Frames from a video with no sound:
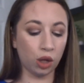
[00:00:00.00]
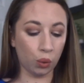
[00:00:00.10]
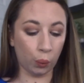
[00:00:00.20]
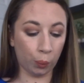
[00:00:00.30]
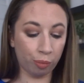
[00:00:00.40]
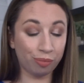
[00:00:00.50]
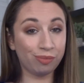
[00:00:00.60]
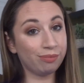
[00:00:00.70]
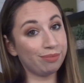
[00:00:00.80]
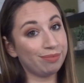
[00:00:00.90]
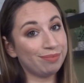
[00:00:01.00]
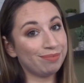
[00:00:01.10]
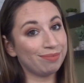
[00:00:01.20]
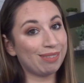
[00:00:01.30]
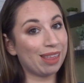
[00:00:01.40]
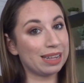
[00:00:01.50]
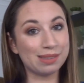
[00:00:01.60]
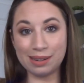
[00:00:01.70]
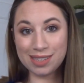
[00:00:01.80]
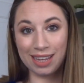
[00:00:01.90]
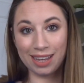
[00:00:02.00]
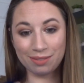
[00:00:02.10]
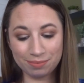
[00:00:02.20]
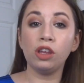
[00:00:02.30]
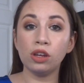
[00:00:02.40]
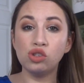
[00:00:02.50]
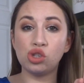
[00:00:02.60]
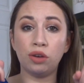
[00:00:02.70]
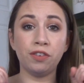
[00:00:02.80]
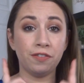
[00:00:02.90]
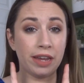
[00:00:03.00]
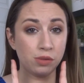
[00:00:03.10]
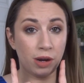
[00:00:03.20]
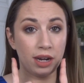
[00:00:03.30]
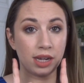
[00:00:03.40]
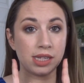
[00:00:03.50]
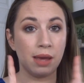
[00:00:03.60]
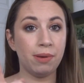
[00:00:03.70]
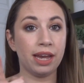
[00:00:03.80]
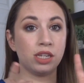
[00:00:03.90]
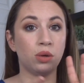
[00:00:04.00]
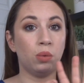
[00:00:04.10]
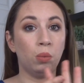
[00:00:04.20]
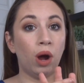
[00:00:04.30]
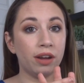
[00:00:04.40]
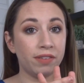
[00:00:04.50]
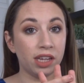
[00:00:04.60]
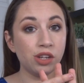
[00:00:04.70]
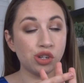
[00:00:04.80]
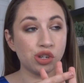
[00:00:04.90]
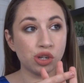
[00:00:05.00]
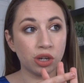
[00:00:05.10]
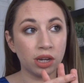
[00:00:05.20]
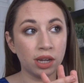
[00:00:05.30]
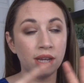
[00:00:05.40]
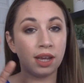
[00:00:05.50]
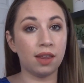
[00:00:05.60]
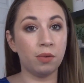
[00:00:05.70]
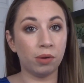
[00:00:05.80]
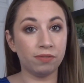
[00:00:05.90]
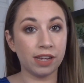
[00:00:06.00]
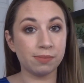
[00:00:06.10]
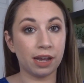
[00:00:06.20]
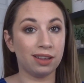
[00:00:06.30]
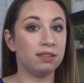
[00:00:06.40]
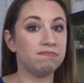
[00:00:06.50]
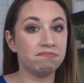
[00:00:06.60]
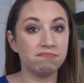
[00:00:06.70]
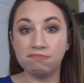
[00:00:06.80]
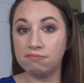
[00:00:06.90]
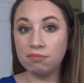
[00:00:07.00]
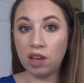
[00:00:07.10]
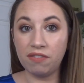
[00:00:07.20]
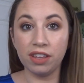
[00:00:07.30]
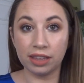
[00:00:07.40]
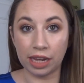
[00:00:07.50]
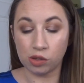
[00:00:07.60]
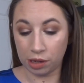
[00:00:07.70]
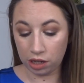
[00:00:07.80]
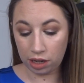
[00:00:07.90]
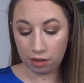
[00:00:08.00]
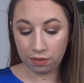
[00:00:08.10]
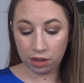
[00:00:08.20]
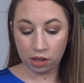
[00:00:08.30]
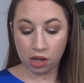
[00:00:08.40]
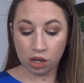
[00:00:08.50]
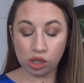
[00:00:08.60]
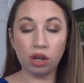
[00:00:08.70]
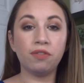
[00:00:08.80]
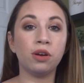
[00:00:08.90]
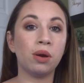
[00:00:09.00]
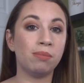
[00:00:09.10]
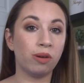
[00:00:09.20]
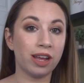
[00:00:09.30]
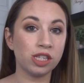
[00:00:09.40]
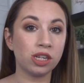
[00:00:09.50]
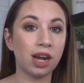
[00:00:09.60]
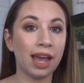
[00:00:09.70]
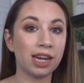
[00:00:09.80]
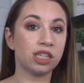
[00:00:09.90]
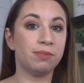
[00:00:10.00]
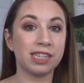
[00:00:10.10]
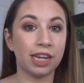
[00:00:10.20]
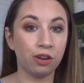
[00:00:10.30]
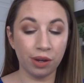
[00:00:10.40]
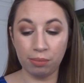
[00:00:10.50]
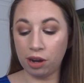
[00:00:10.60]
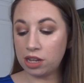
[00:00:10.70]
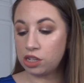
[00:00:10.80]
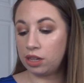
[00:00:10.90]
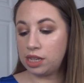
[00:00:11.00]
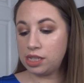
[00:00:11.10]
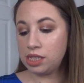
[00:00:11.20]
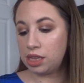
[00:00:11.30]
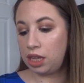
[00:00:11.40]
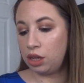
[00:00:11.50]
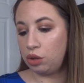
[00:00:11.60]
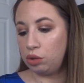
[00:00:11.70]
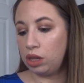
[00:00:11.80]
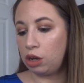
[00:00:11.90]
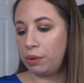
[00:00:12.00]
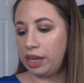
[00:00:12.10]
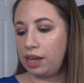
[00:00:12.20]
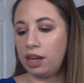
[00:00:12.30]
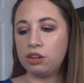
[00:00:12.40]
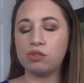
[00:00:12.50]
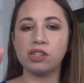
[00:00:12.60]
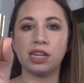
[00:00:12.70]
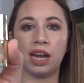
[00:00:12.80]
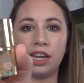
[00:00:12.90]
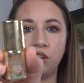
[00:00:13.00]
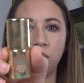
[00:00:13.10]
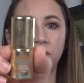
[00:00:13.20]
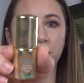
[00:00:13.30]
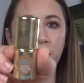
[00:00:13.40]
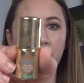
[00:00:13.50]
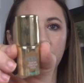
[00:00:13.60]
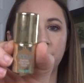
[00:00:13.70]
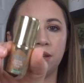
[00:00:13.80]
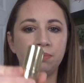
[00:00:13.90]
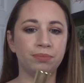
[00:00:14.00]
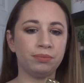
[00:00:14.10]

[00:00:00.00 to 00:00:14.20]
go. That's what I was thinking. So for face products, I picked one of each and then one face palette. I feel like that should be good enough. So for bronzer, I actually picked a cream bronzer. This is the Hoola Quickie Contour Stick. I do have a mini of it,